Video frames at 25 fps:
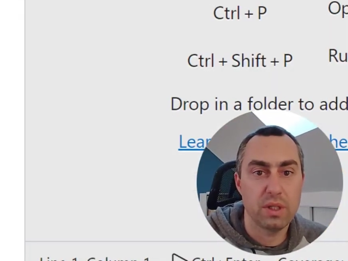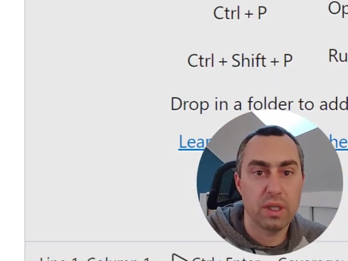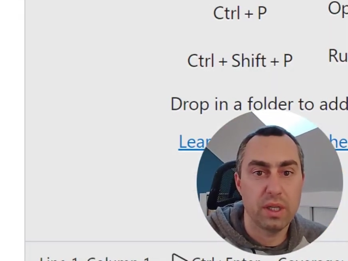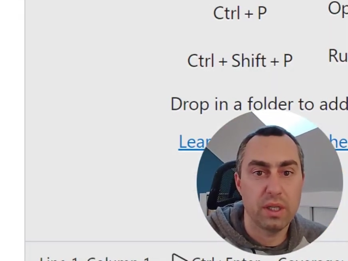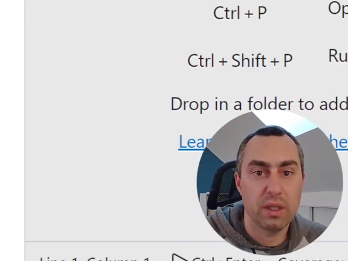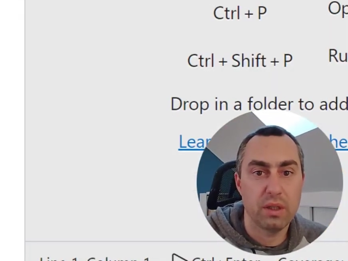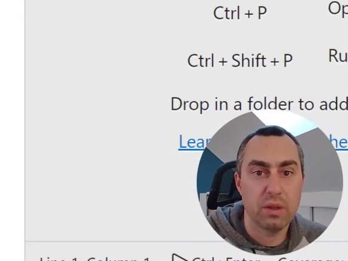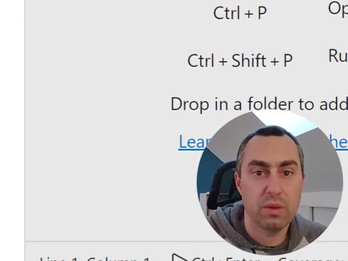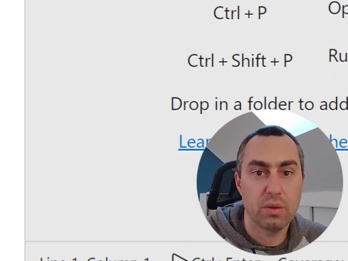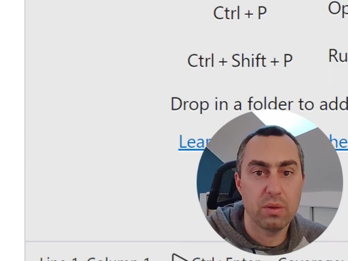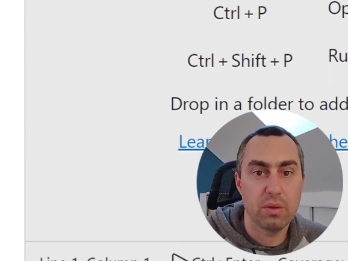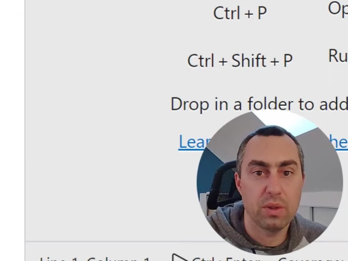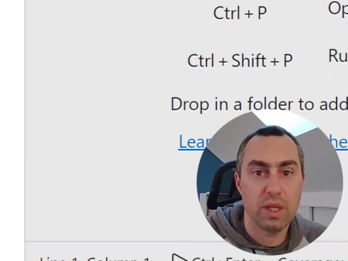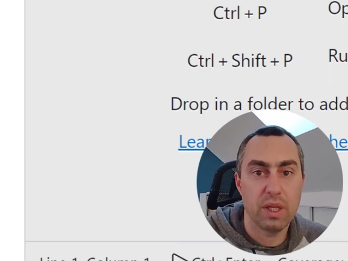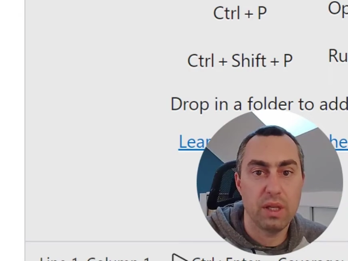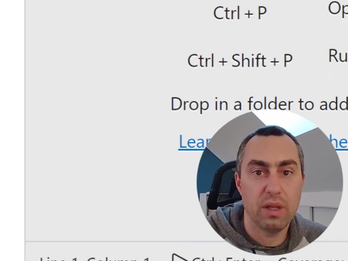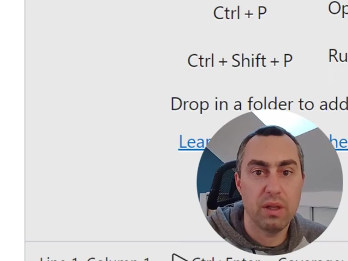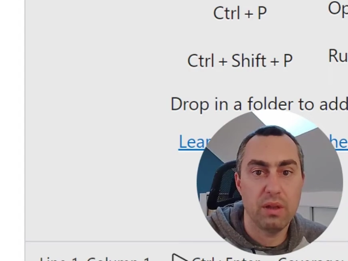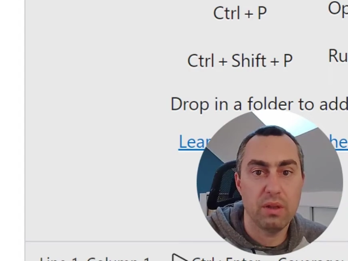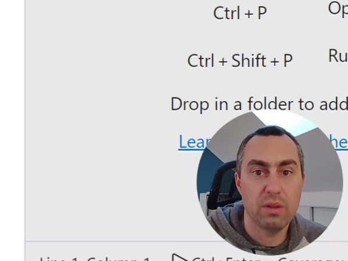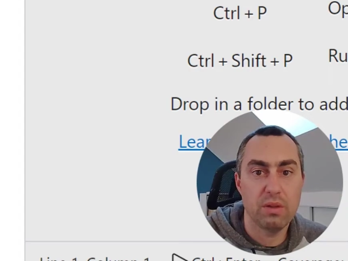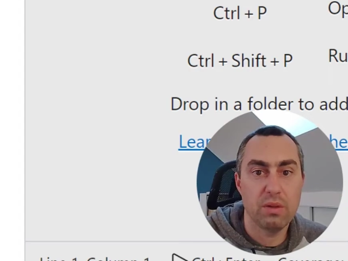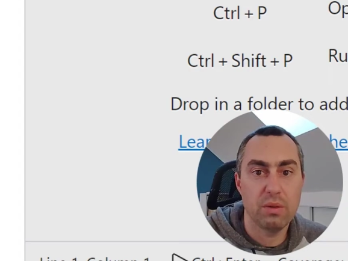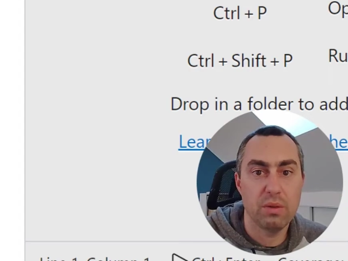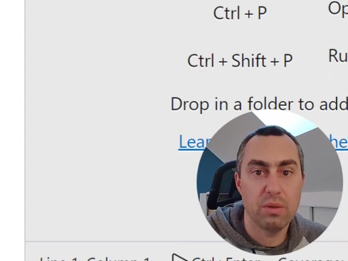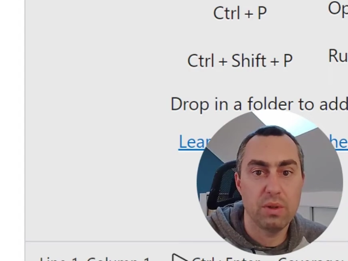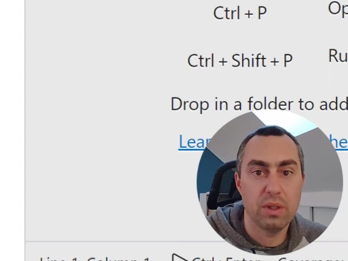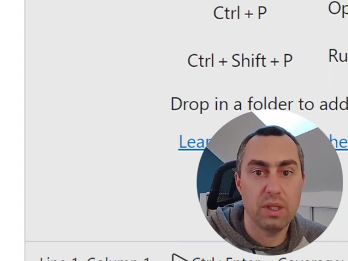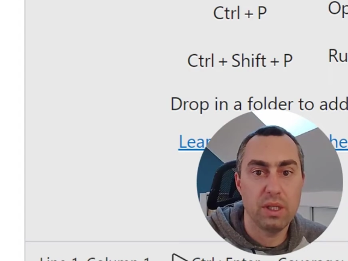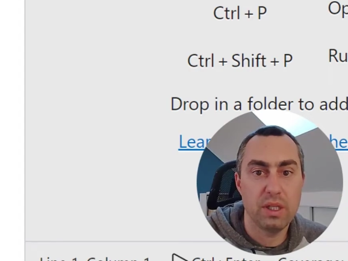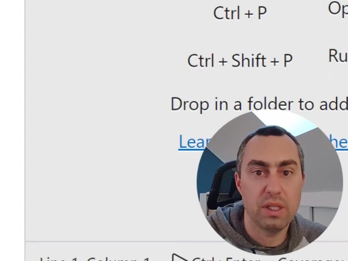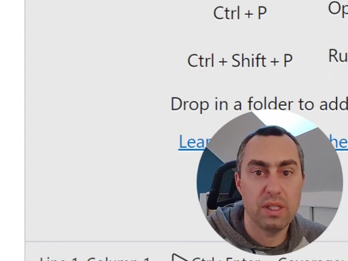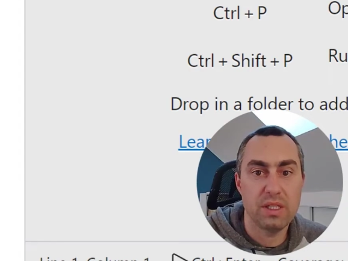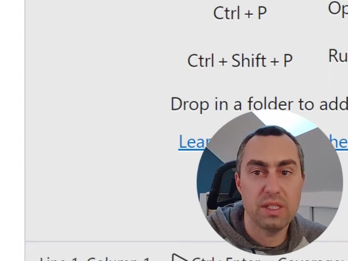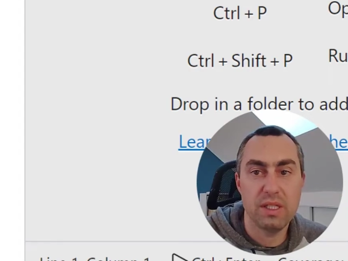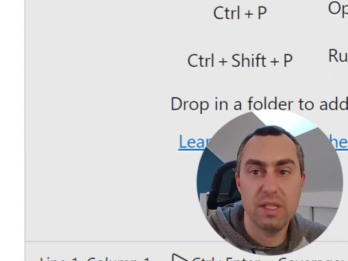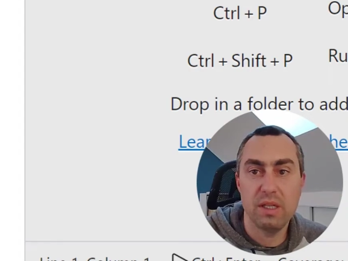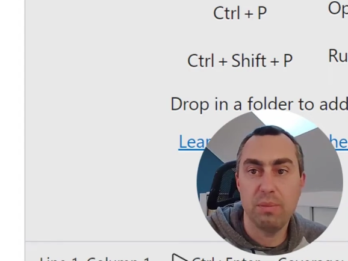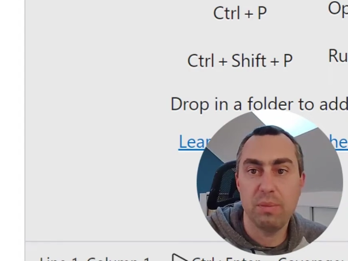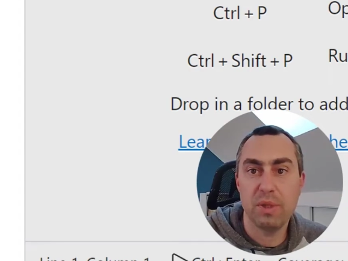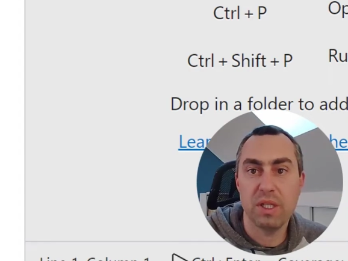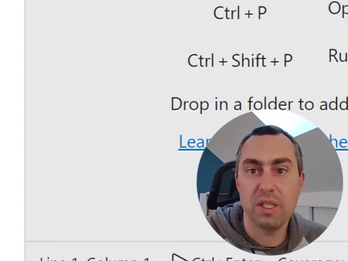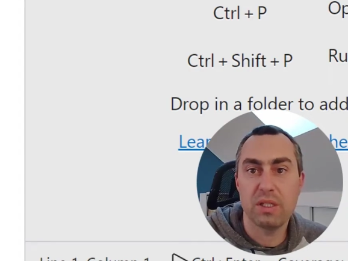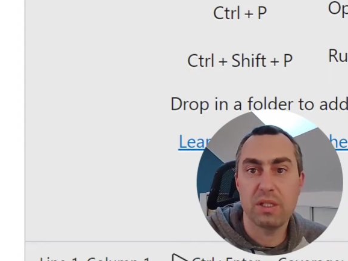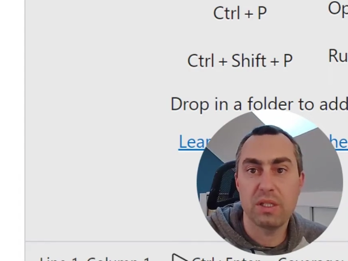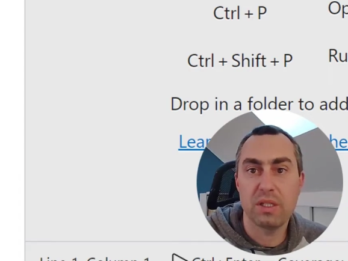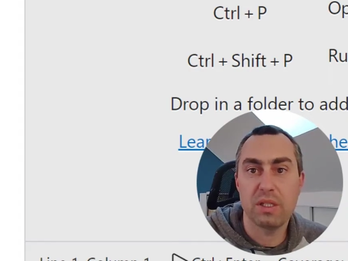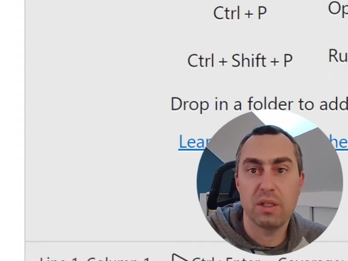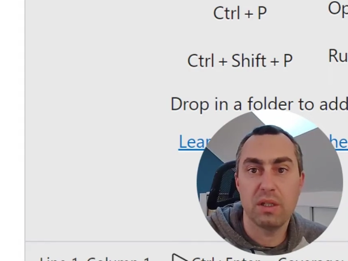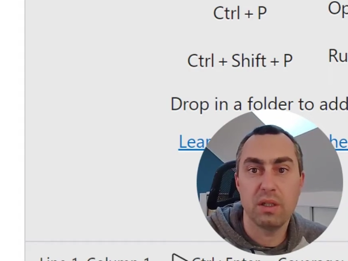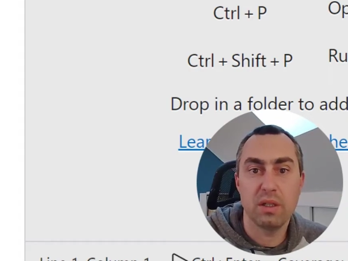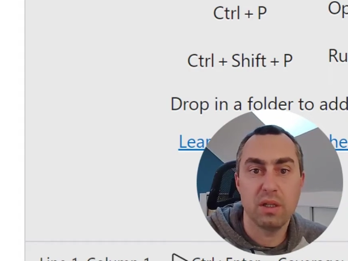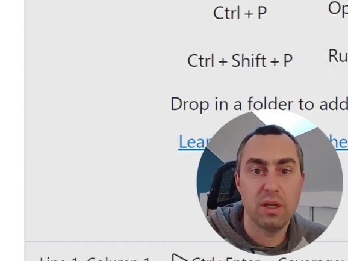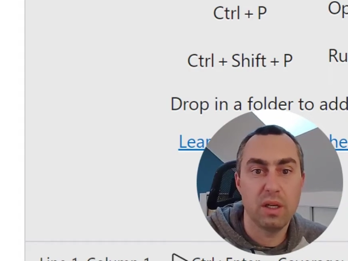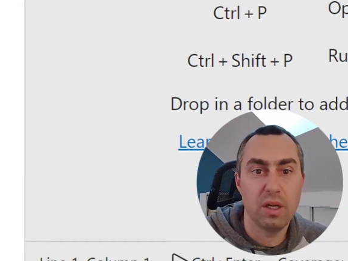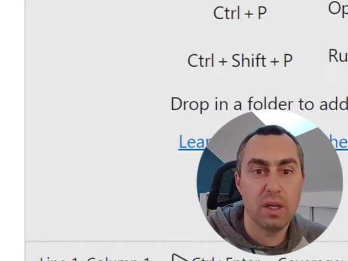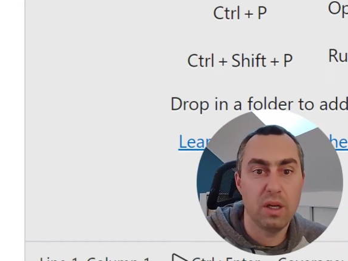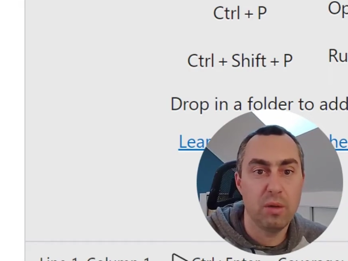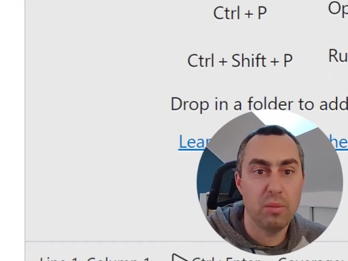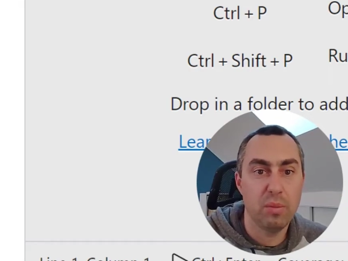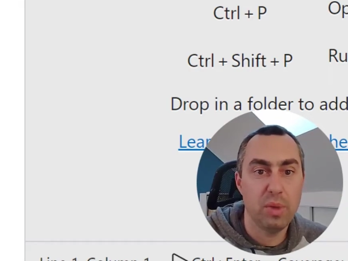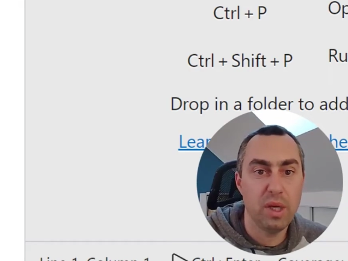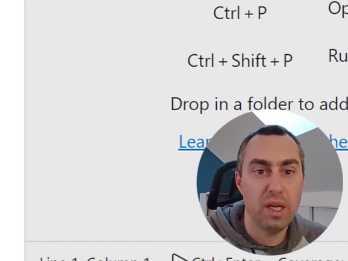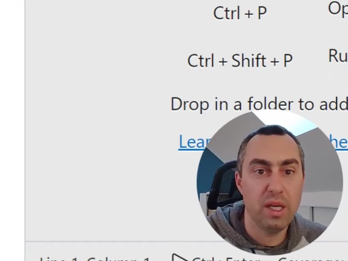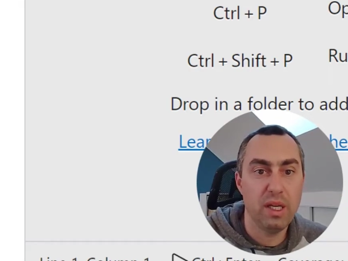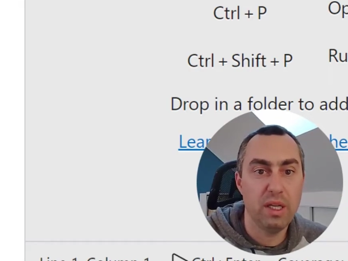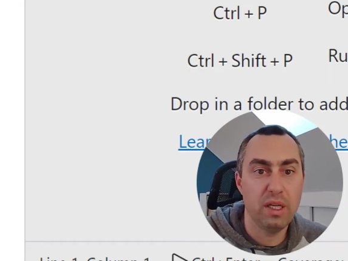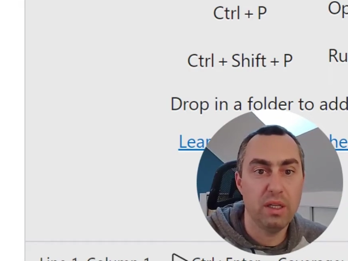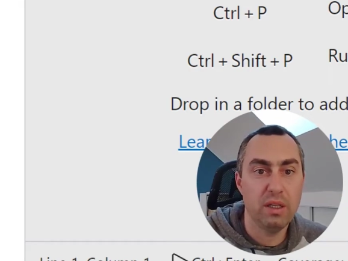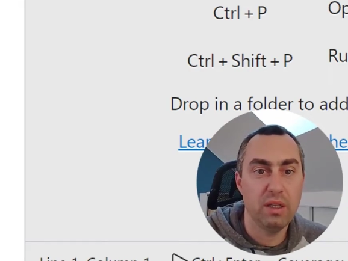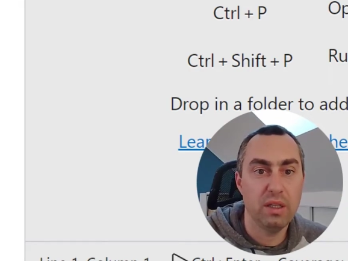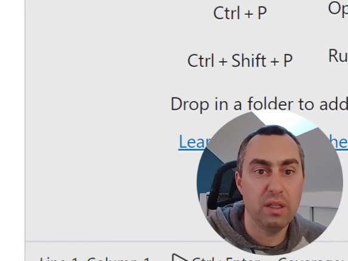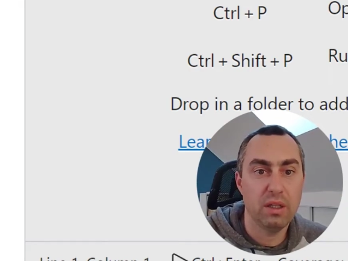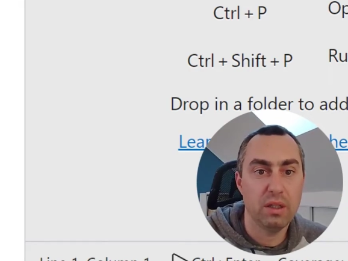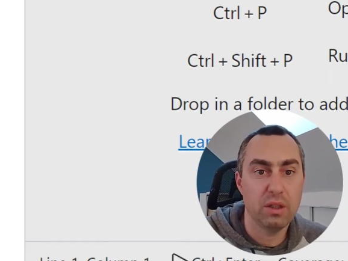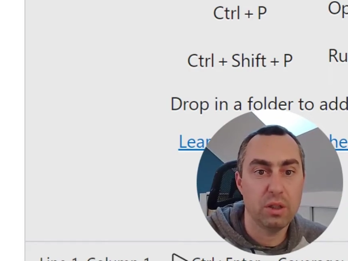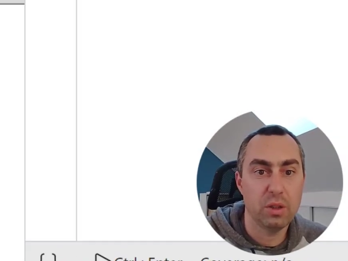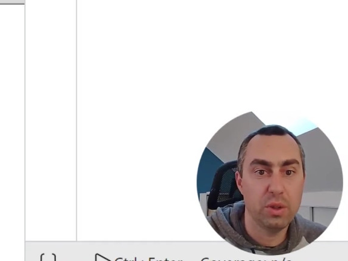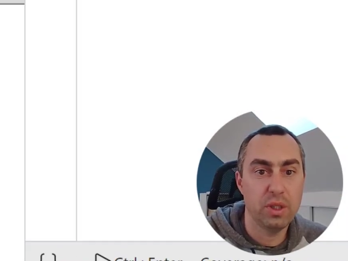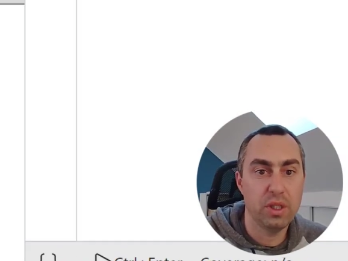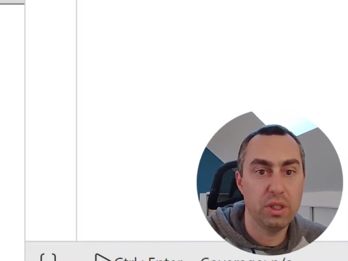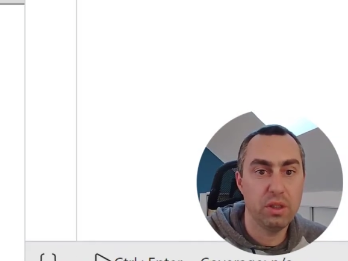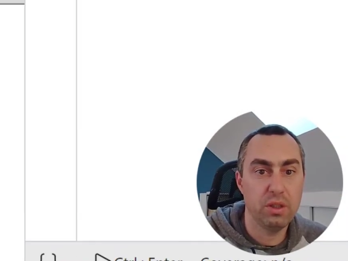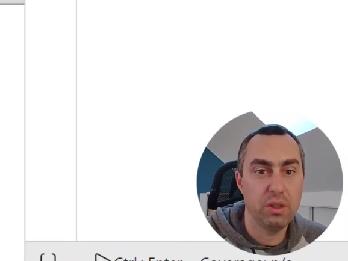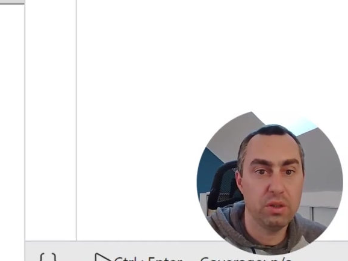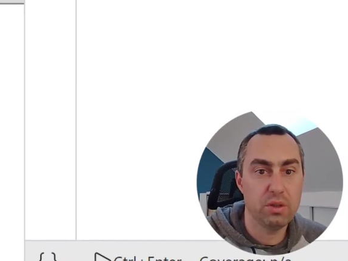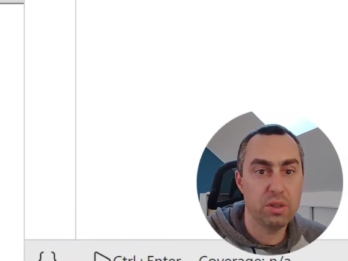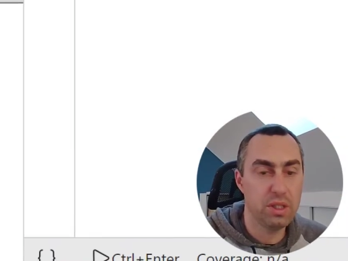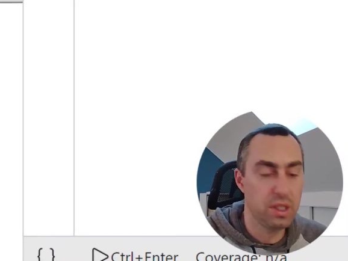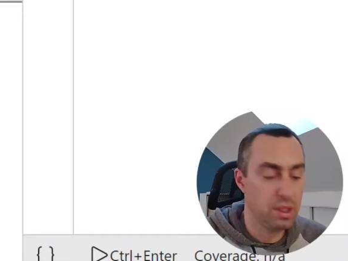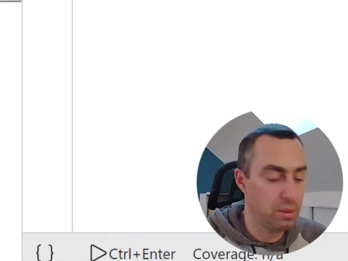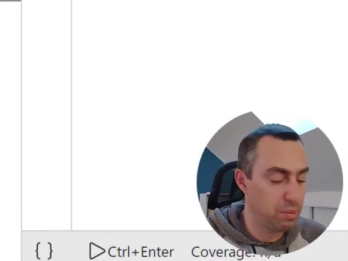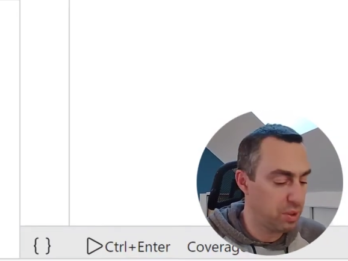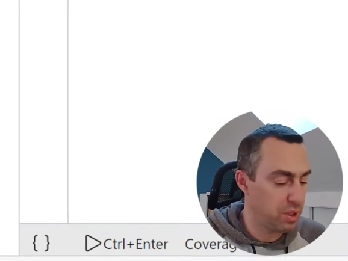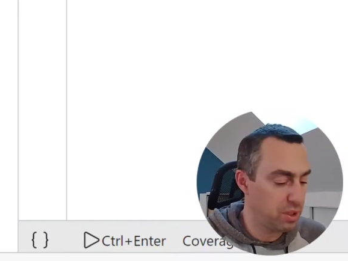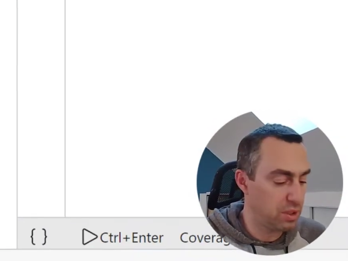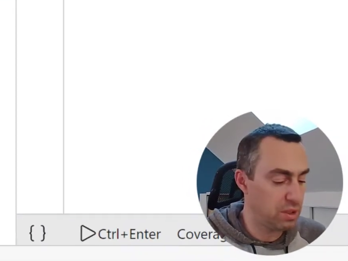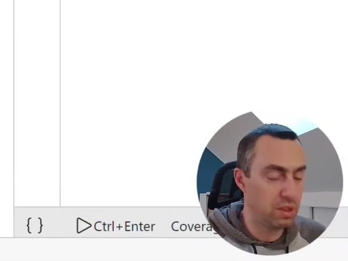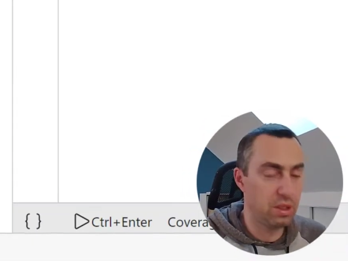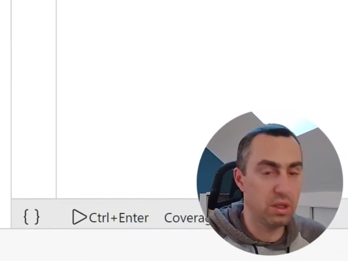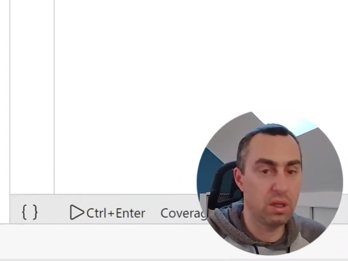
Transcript: I go then to the snippets pane, create a new snippet,